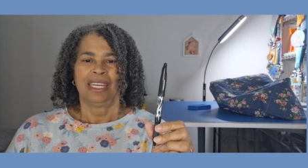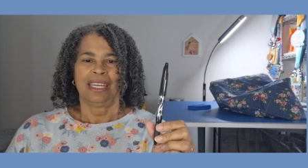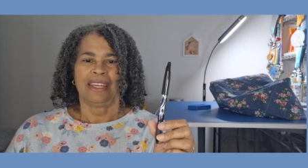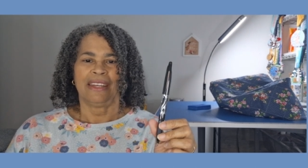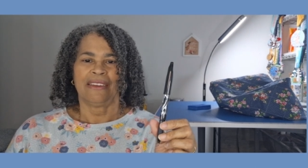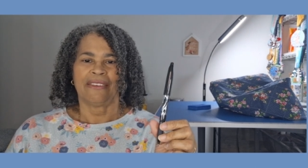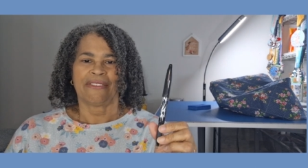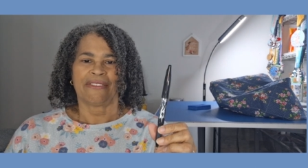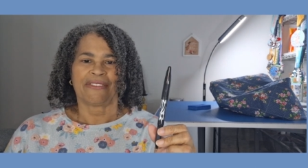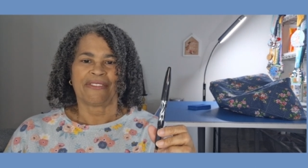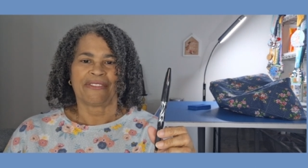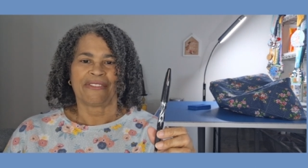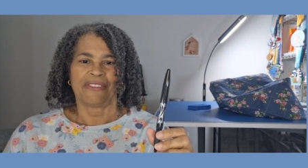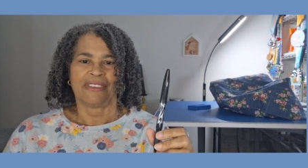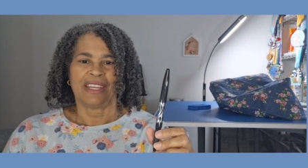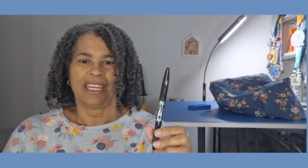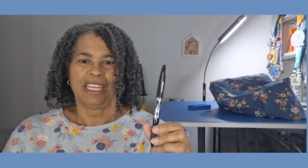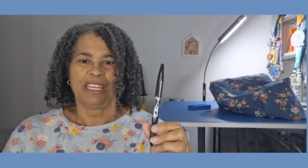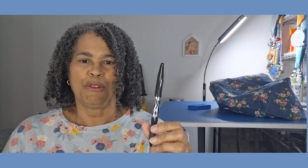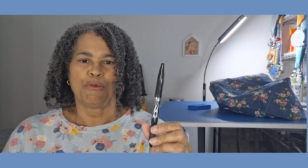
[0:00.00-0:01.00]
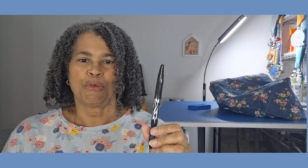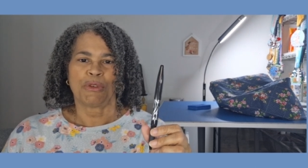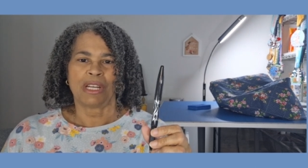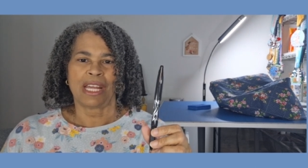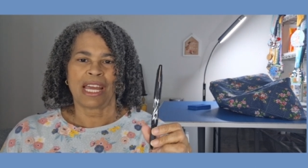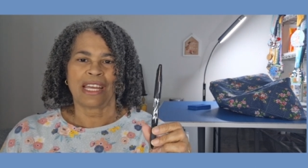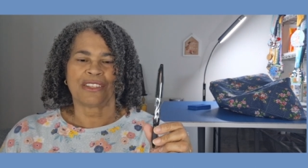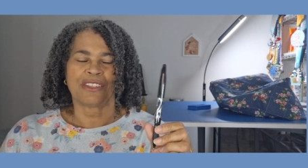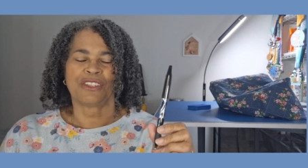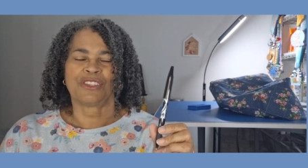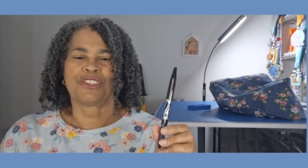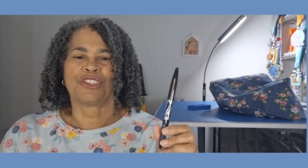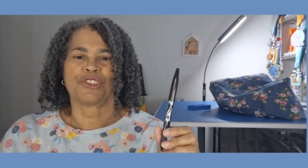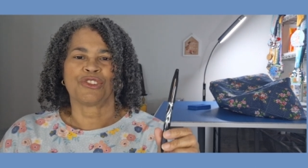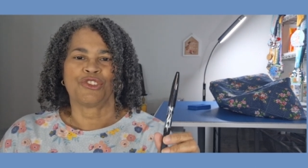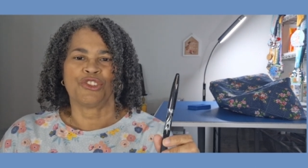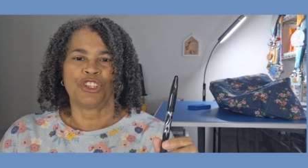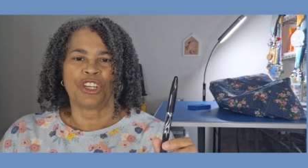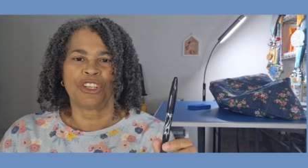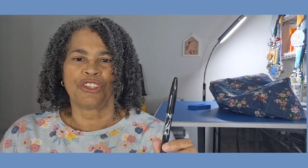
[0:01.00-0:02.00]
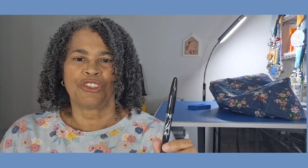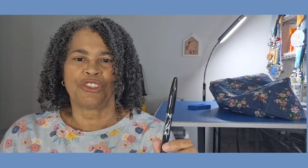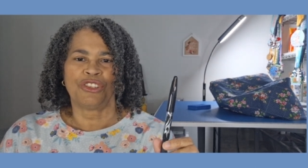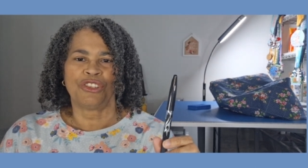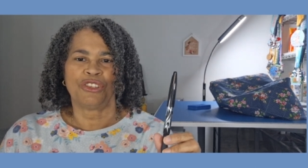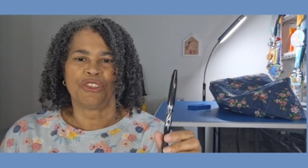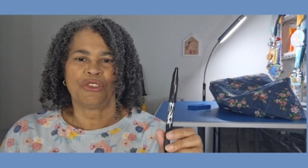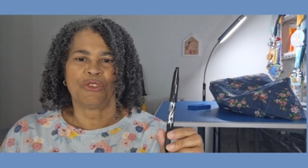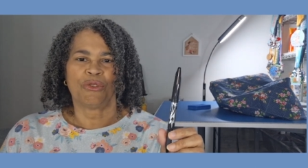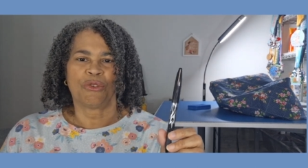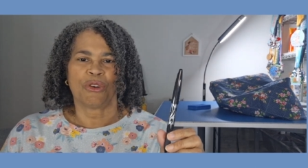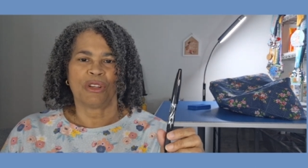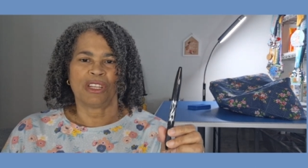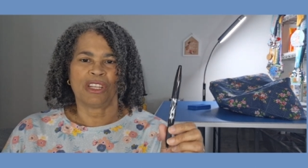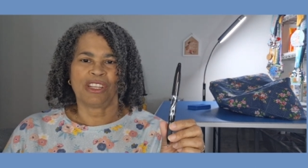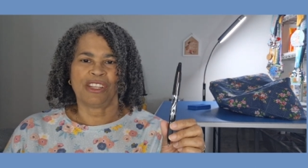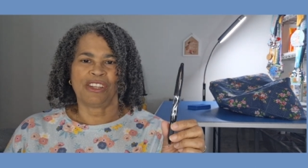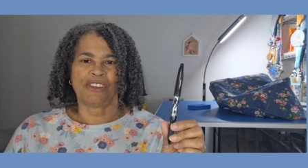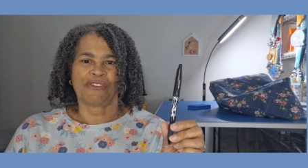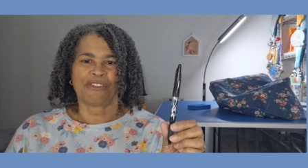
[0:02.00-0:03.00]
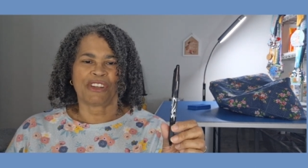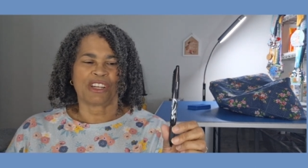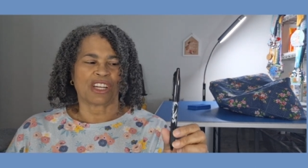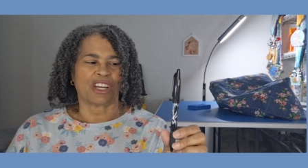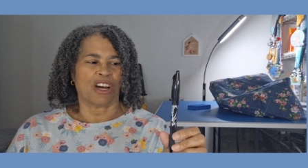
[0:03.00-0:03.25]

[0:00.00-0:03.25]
If anyone has a suggestion on the different